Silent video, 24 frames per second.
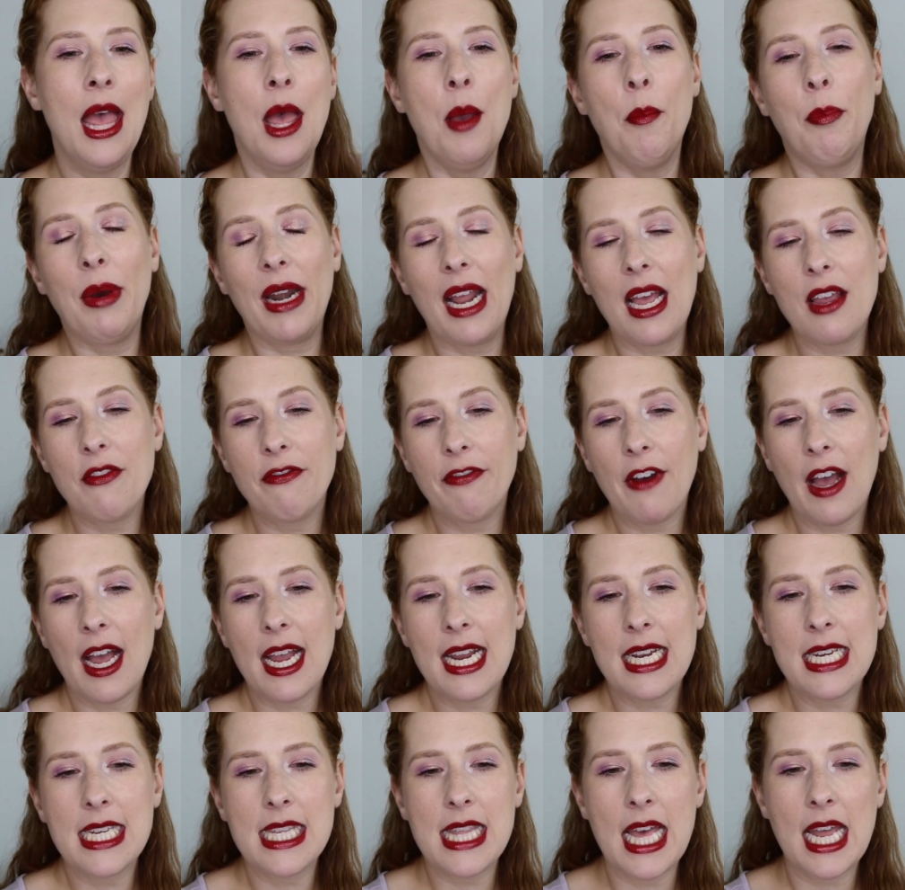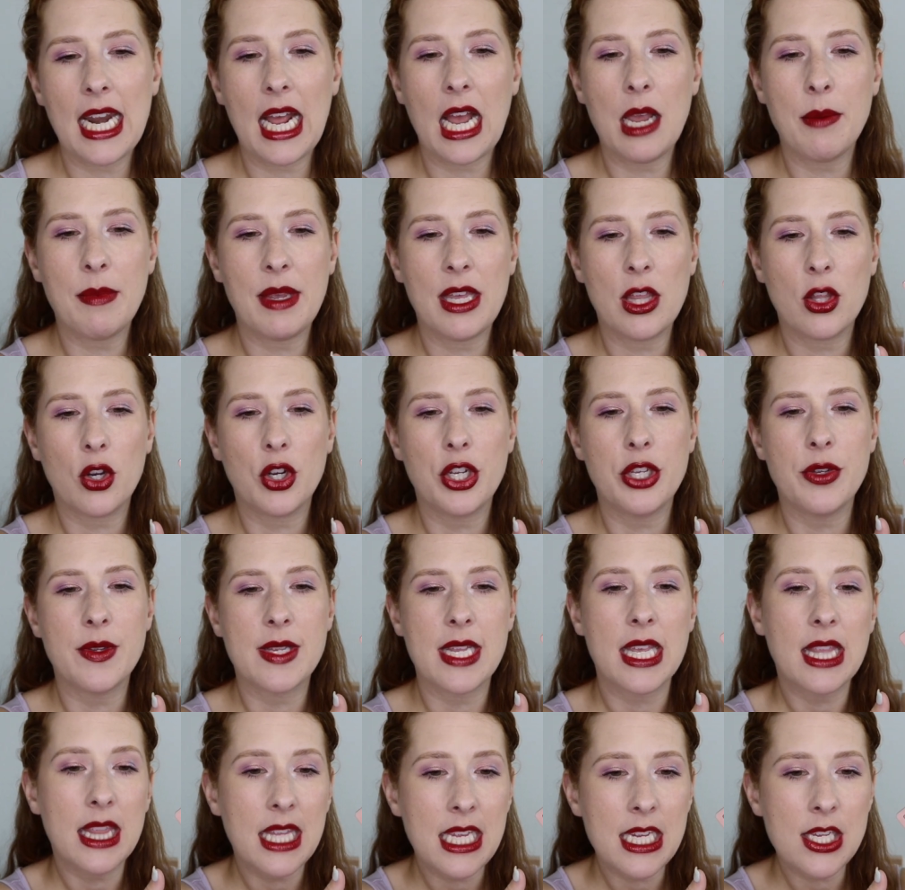but I find that I'm either
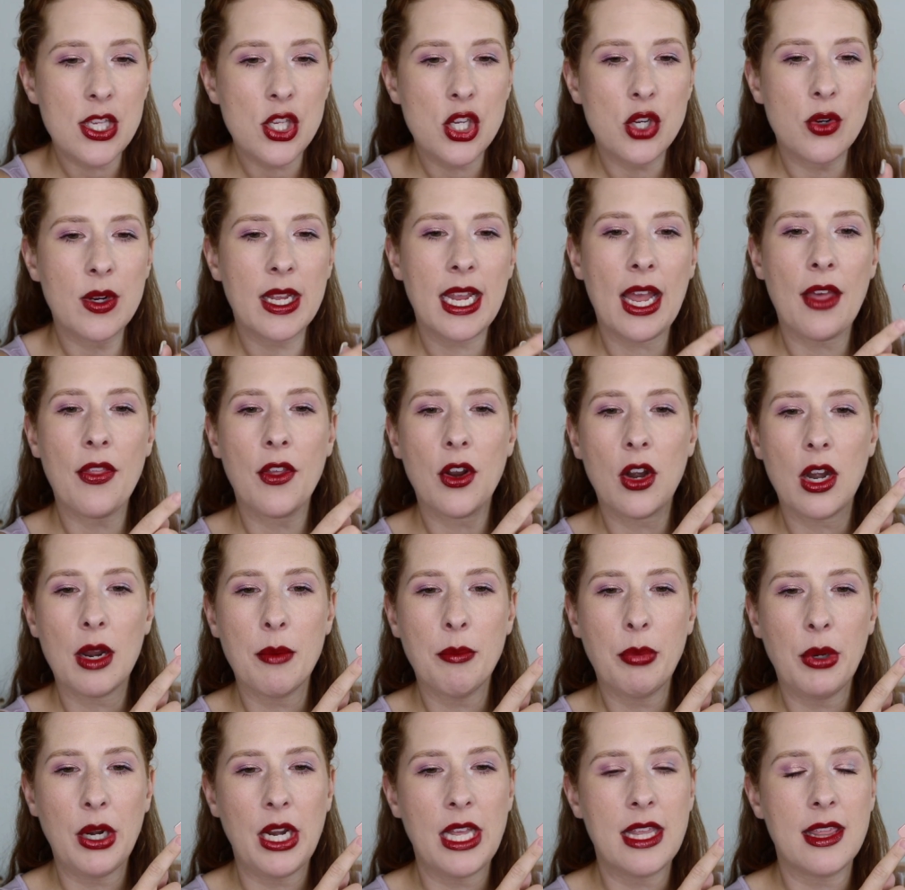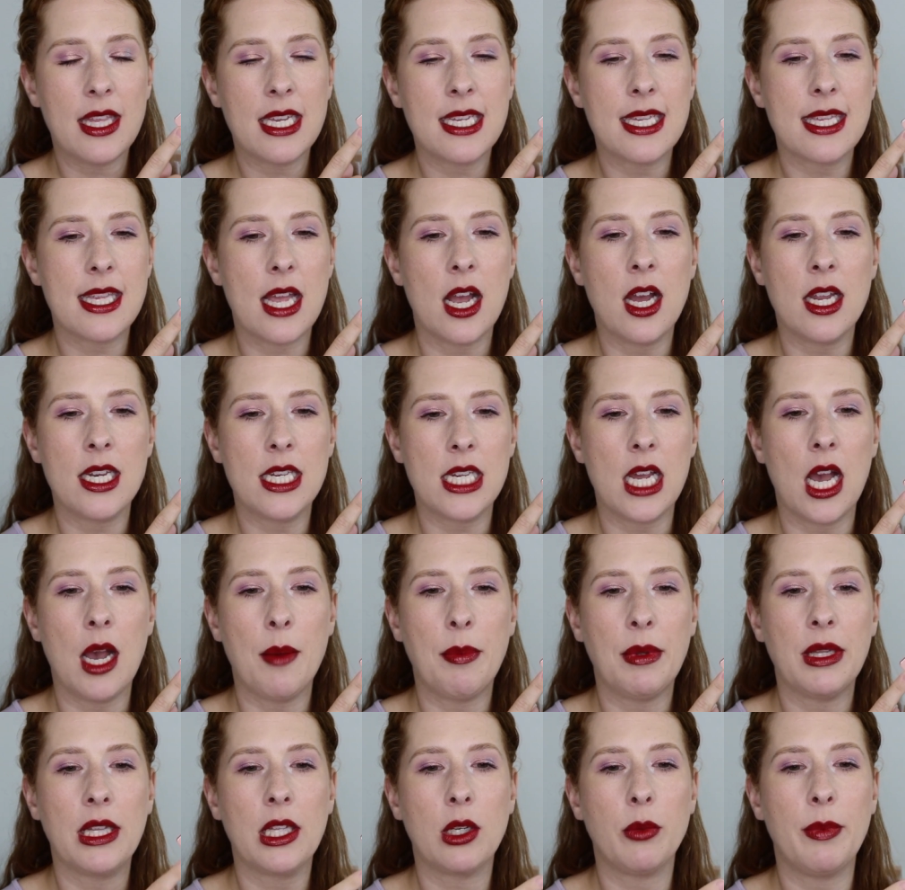using these two together and putting this on top
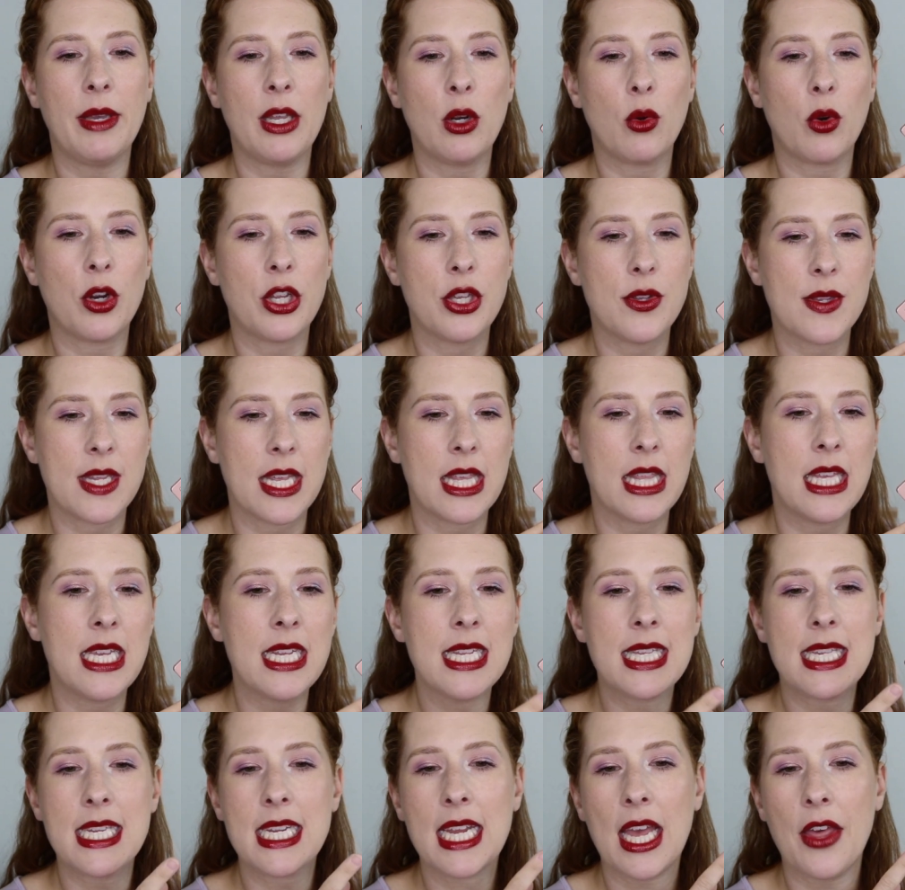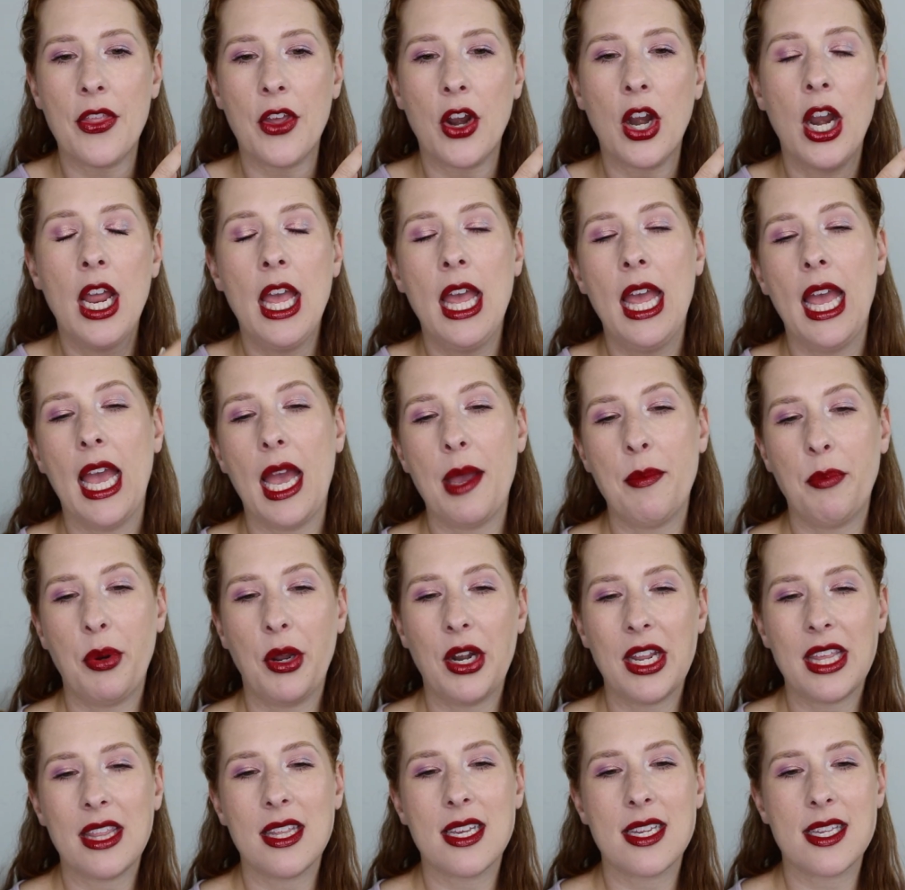a little bit, or using these together and
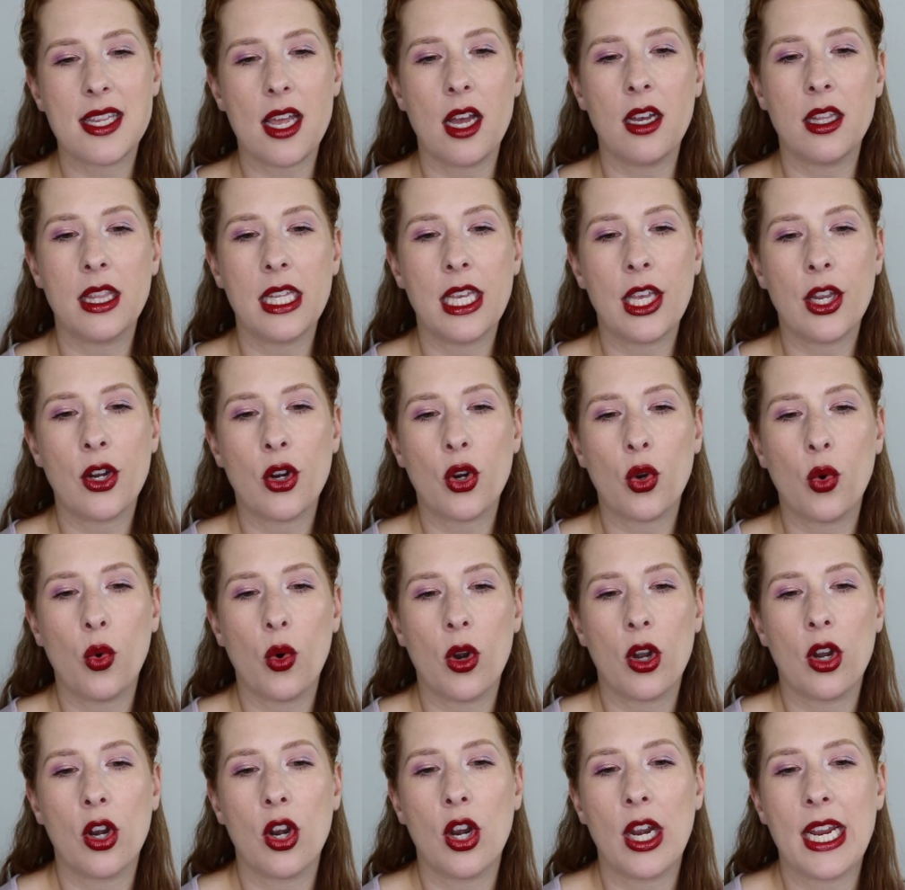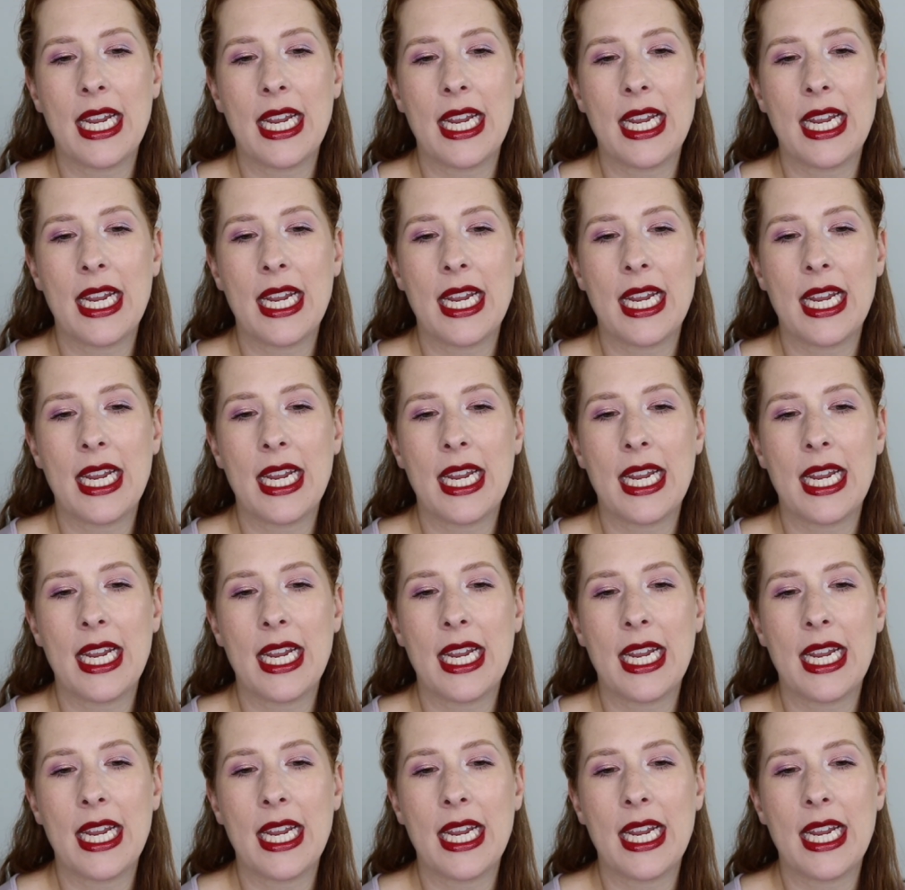putting this on the inner corner,